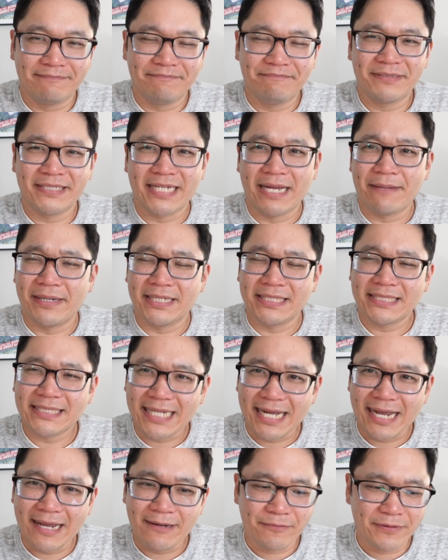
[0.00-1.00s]
side by
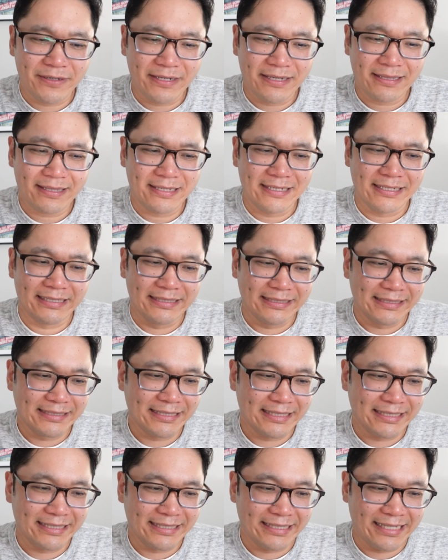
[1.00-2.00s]
side with,
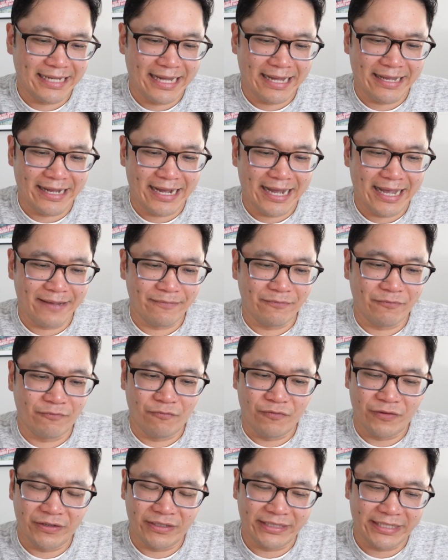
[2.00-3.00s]
because I am
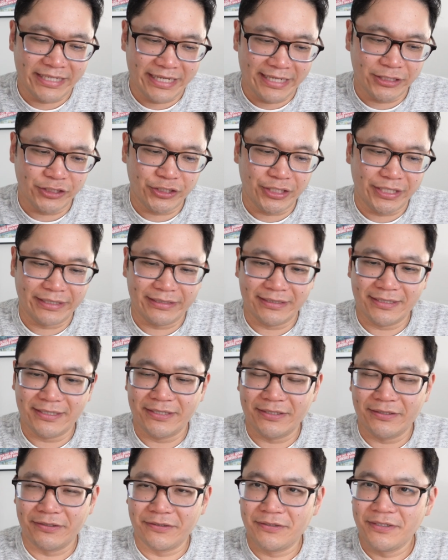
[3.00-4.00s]
really itching
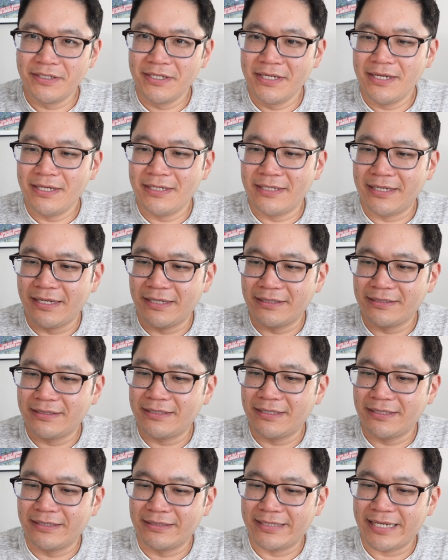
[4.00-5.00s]
to
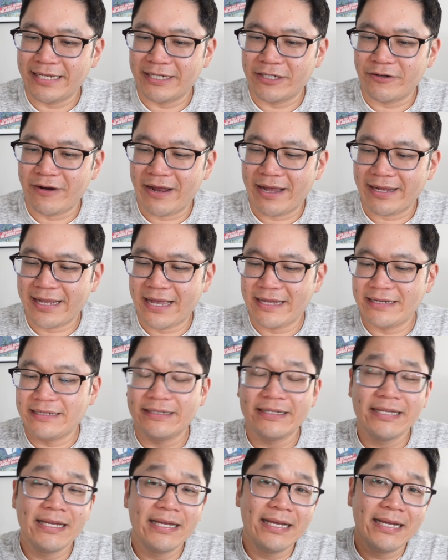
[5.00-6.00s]
take a crack at
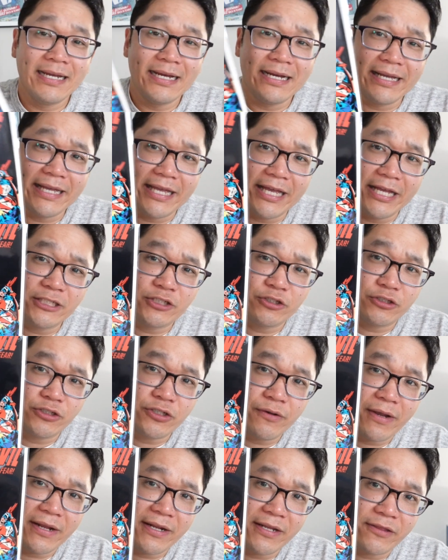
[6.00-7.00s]
it. Issue
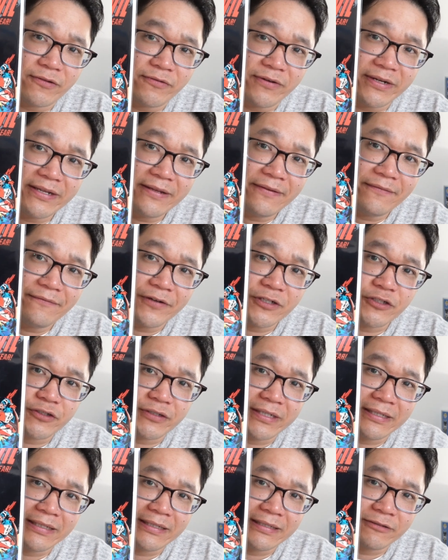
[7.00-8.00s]
283,
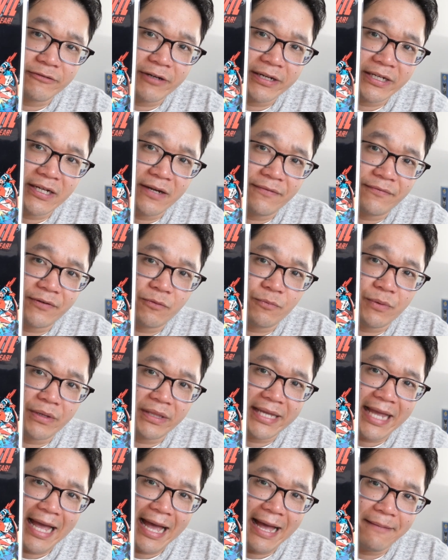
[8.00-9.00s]
featuring a great cover
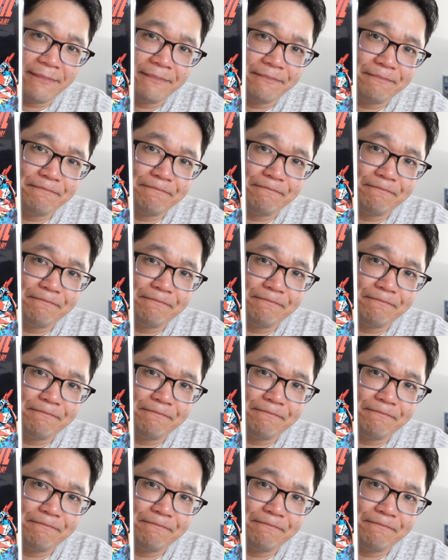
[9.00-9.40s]
with Cap.